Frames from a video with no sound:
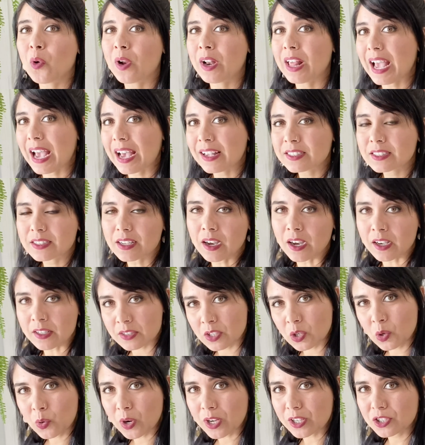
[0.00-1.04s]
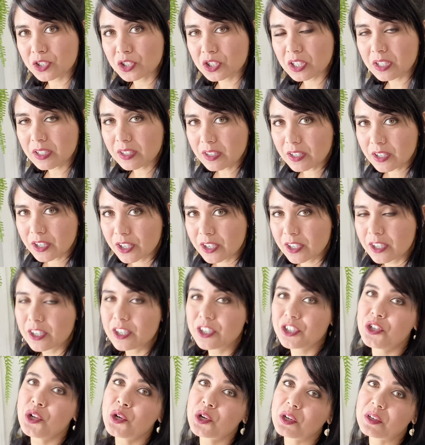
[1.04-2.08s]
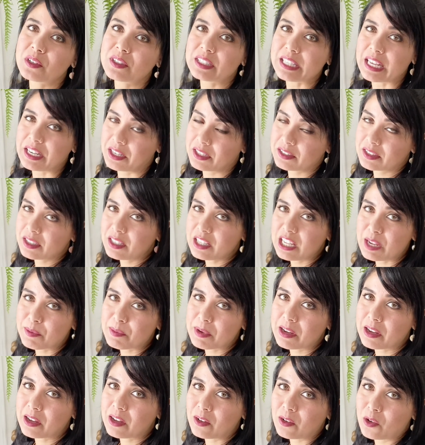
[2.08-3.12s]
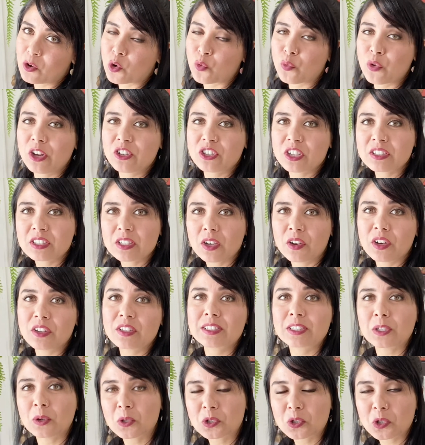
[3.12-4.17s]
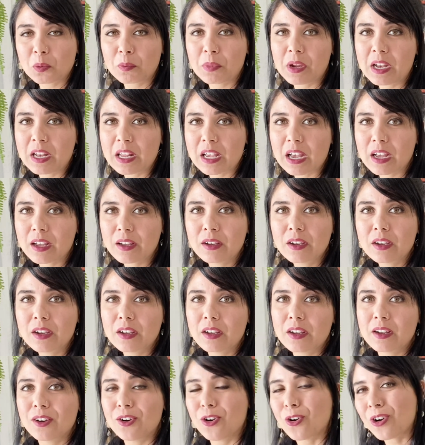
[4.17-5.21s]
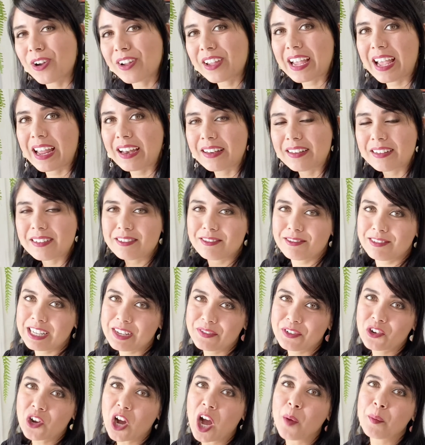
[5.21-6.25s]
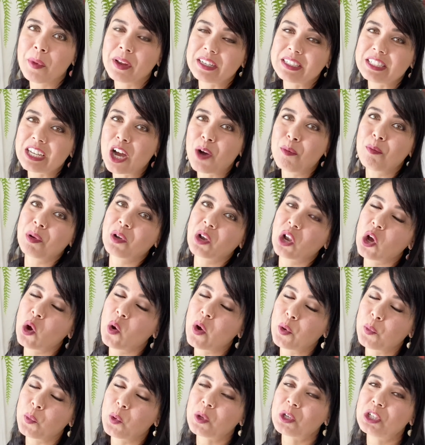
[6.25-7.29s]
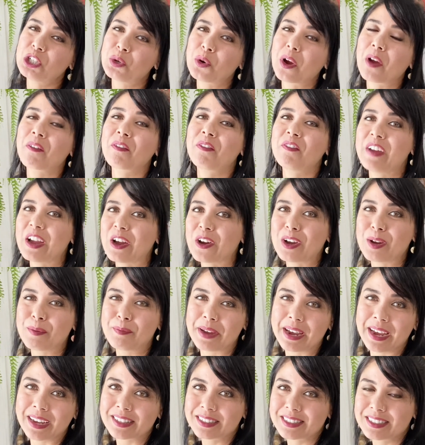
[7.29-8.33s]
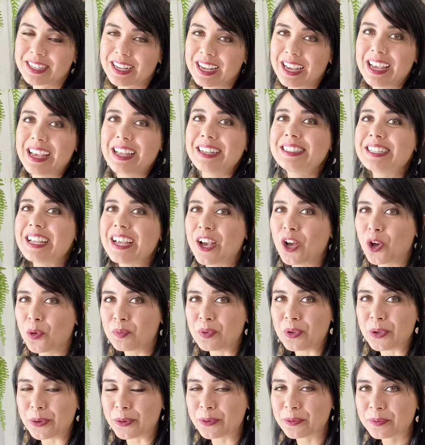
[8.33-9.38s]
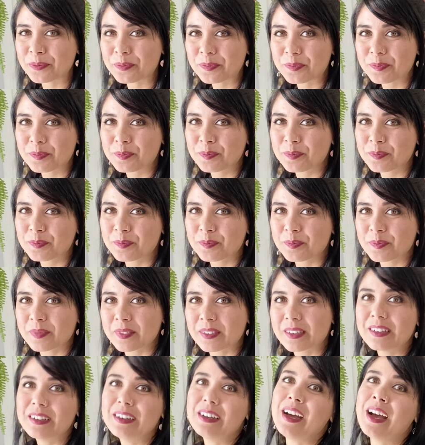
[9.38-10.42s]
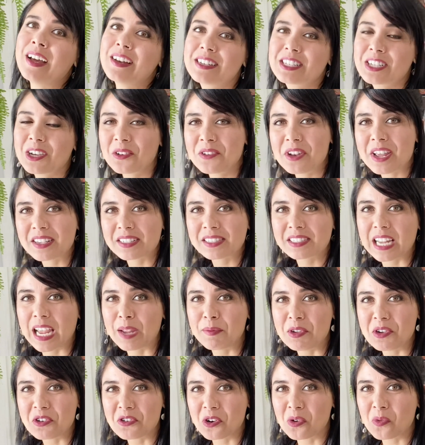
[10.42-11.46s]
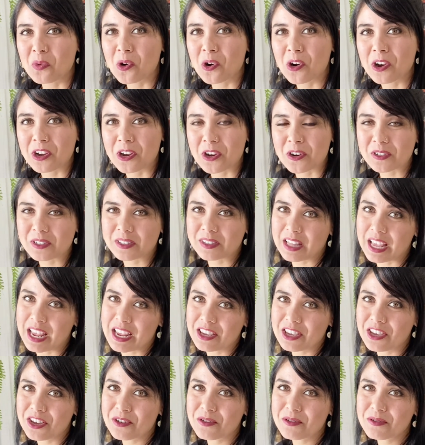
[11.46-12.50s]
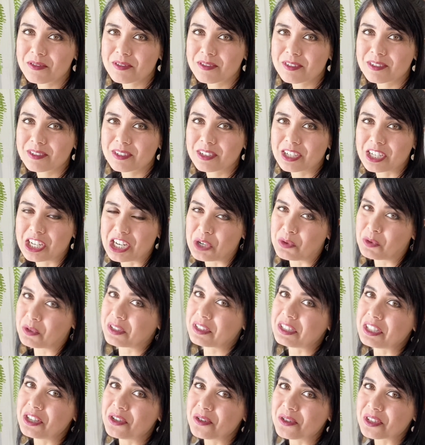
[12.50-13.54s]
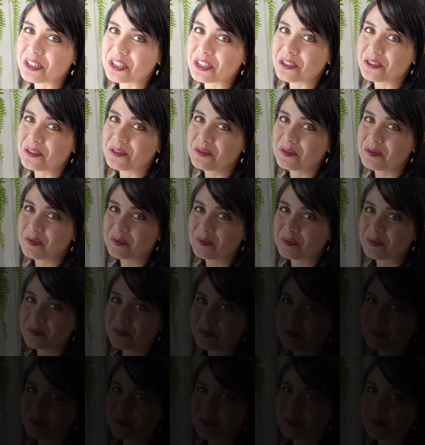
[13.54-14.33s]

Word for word: you want to ask us a question, you can send us an email or reach us on social media or again, leave a comment down below and we'll do our very best to help you. Until next time, Eco Warriors, thank you, and we'll see you soon.